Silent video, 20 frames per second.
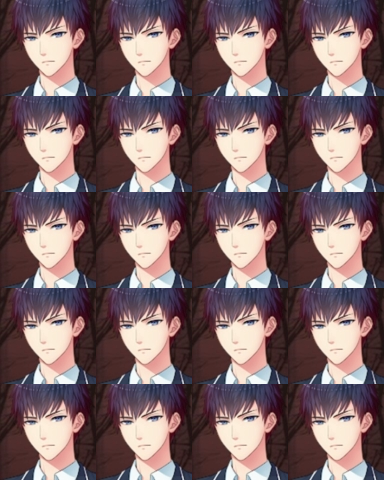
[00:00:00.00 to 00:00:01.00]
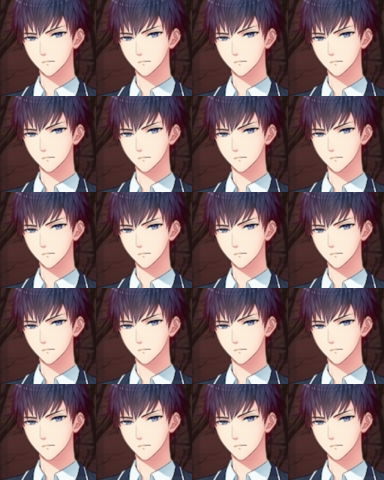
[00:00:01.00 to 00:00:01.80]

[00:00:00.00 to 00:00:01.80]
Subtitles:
No one is speaking in this clip.